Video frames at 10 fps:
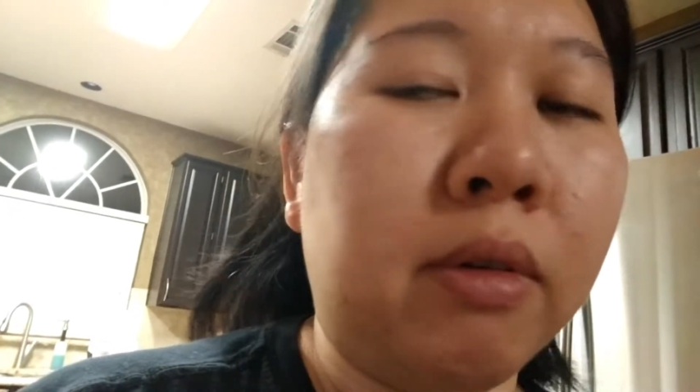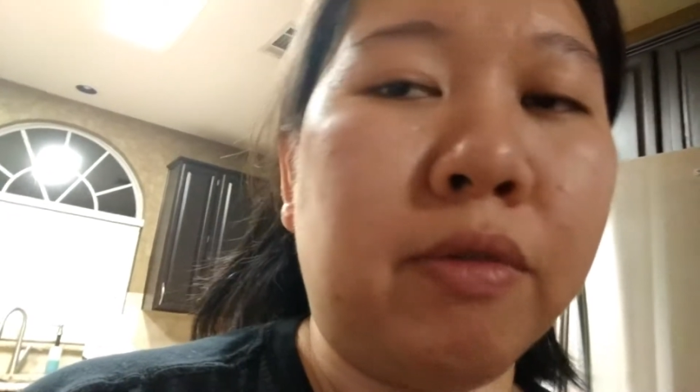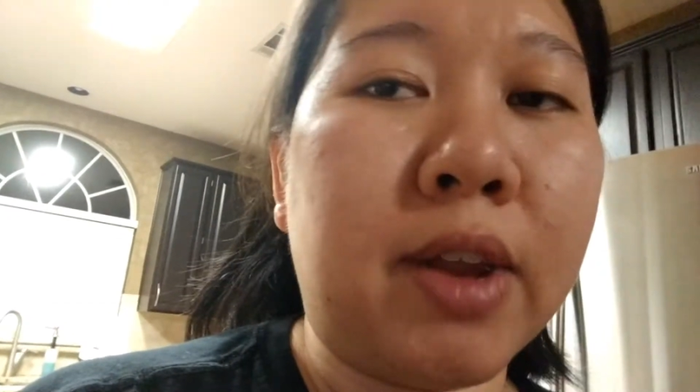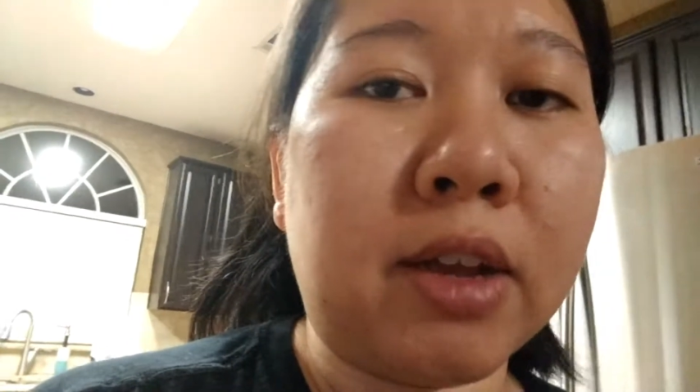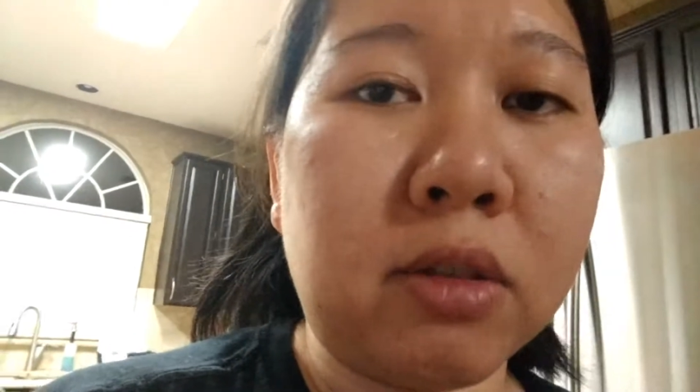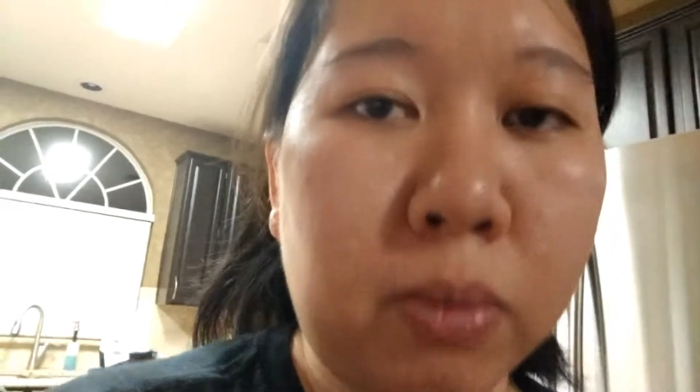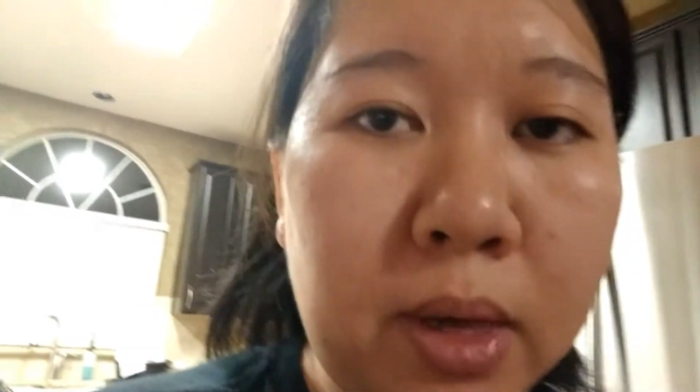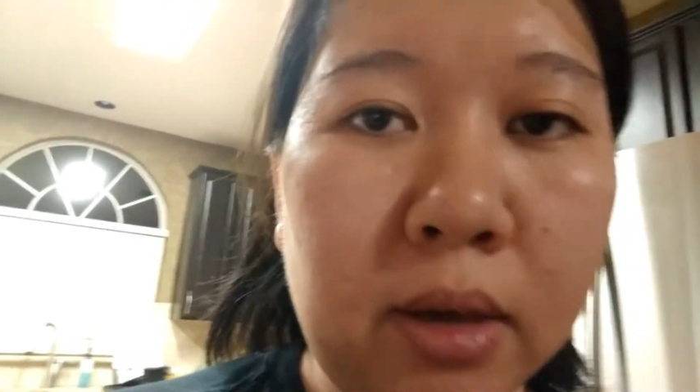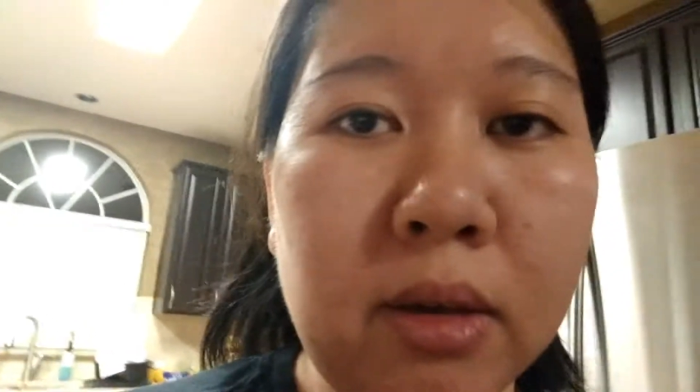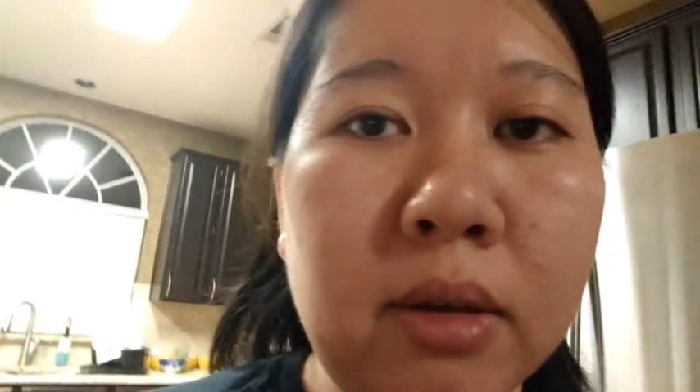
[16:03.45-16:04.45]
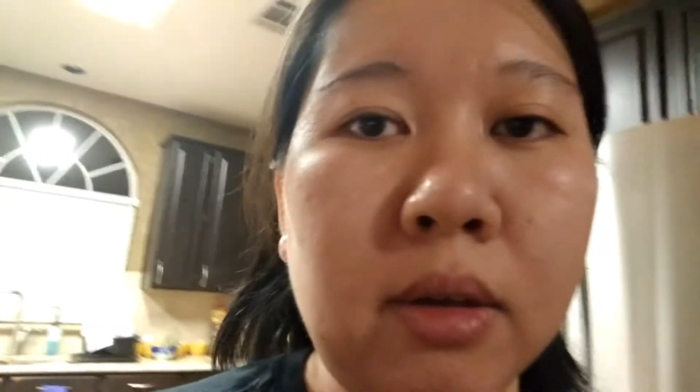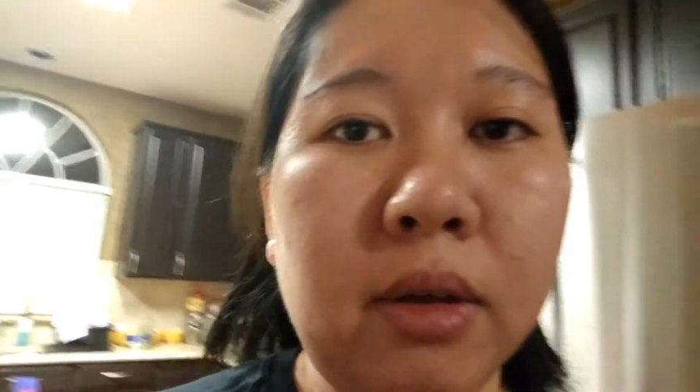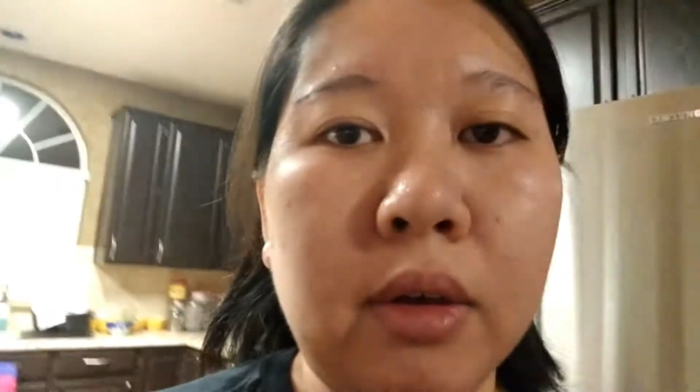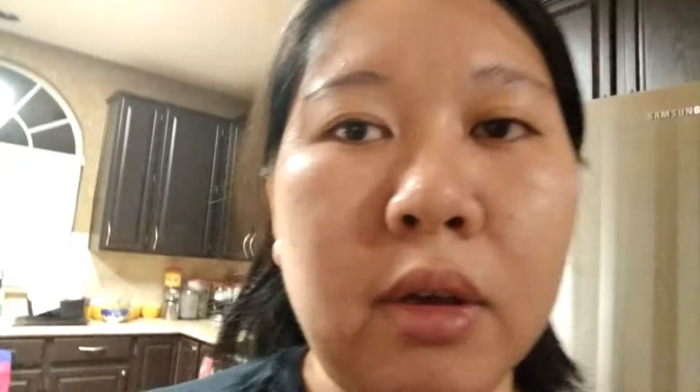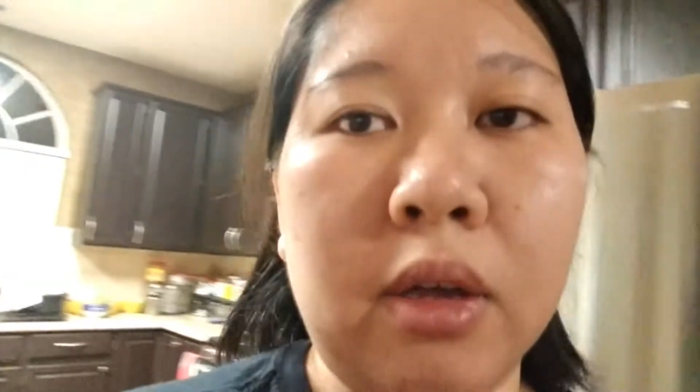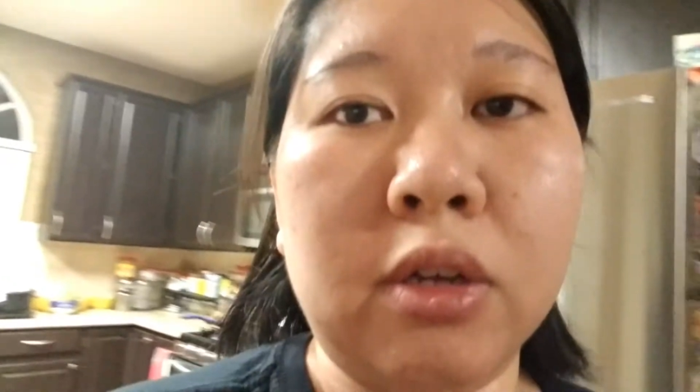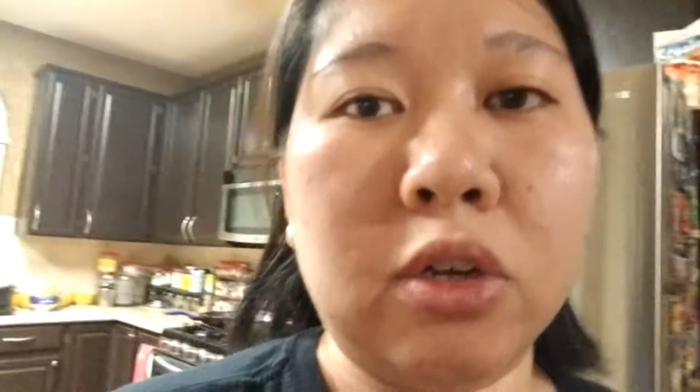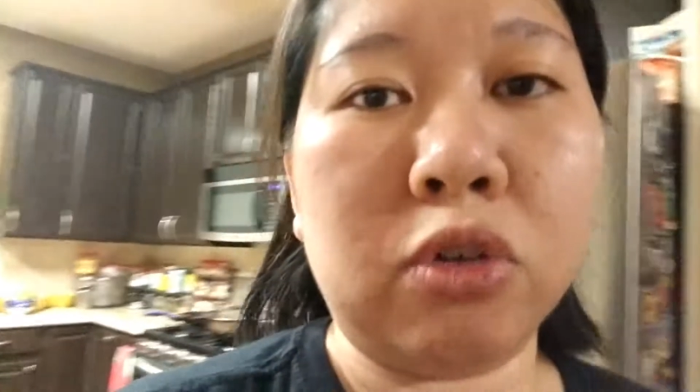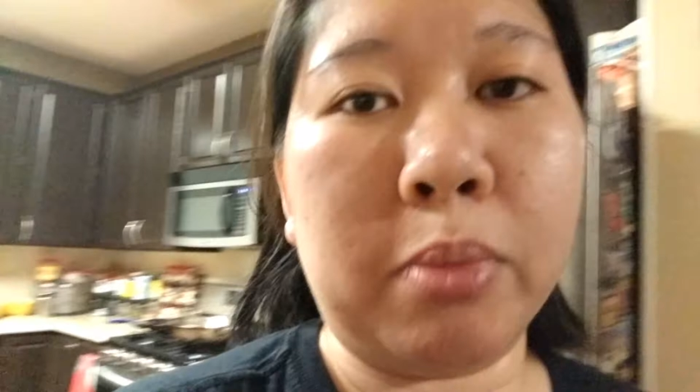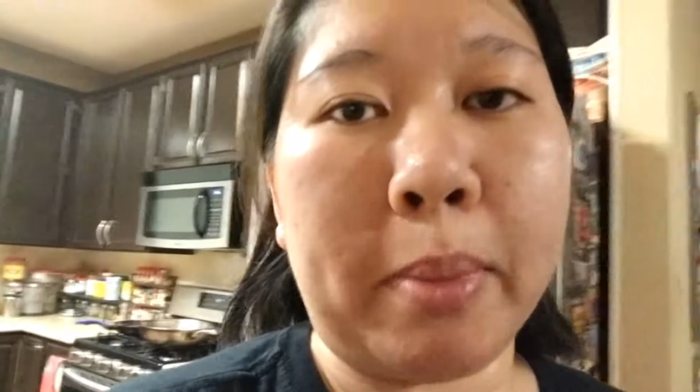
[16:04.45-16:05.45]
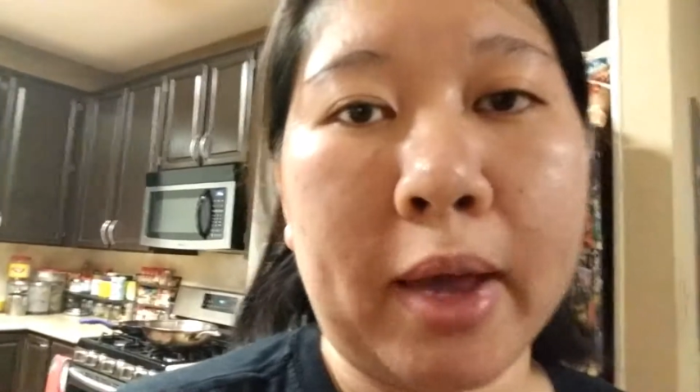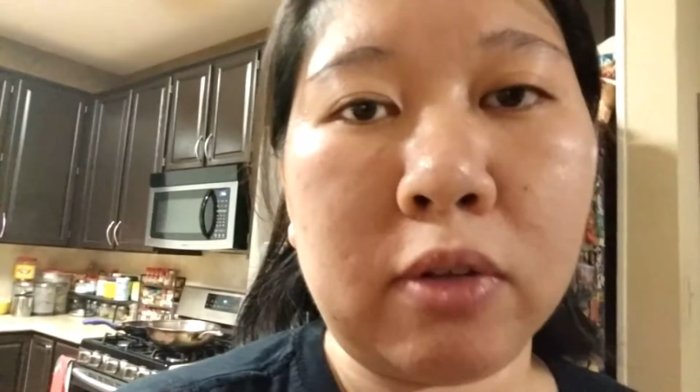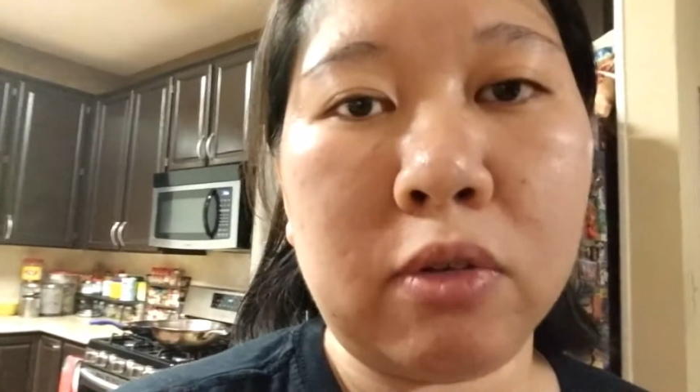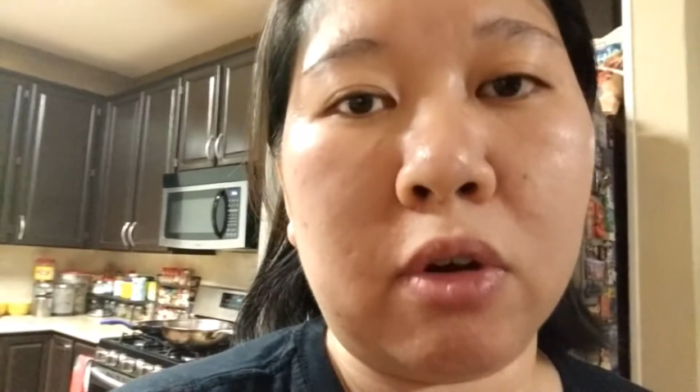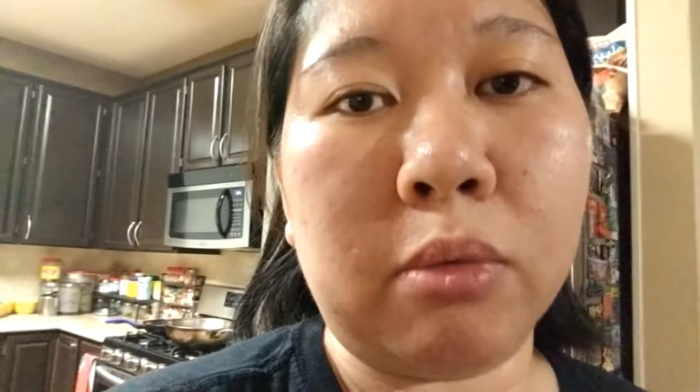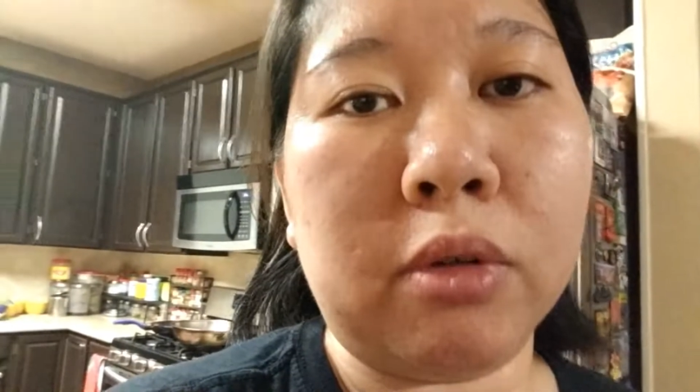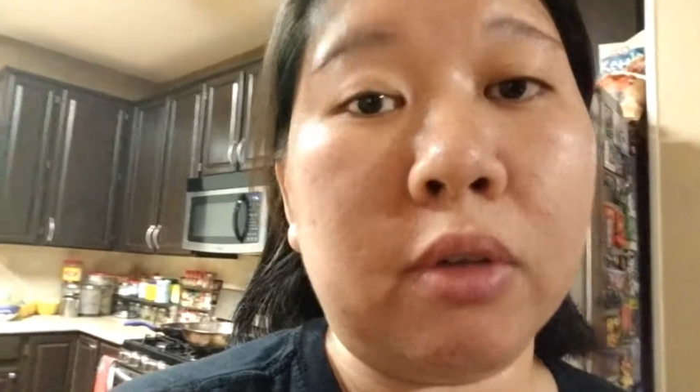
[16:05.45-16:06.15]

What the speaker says: of next week, and she should be back to normal.